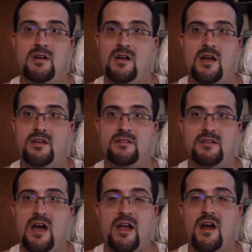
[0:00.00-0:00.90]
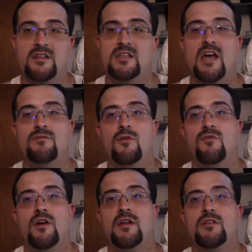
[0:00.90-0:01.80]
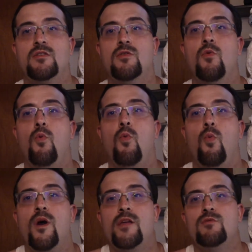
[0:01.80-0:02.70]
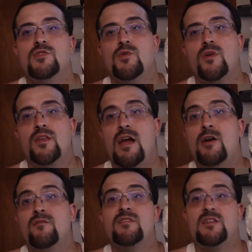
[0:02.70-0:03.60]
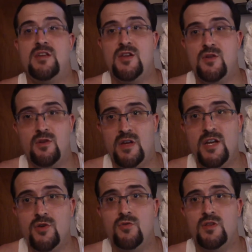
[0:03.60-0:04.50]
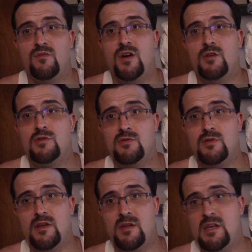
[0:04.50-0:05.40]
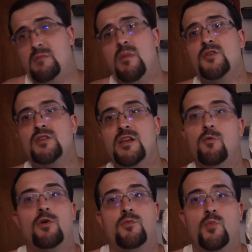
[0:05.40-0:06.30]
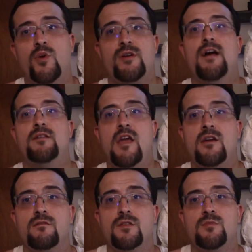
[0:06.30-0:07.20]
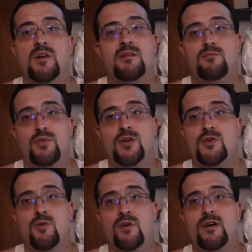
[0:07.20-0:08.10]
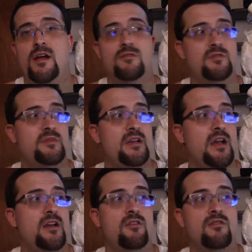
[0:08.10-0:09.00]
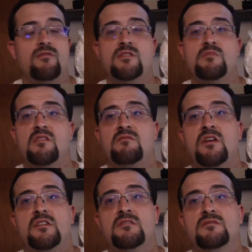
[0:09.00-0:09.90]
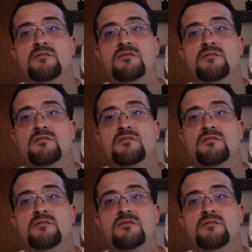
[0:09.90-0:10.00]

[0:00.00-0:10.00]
I, I honestly have no fucking clue what he was doing there. I don't even think he he knew what the fuck he was doing there. He mentioned that he worked with Weird Al Yankovic, but I'm pretty sure Weird Al would be like, I don't know this motherfucker.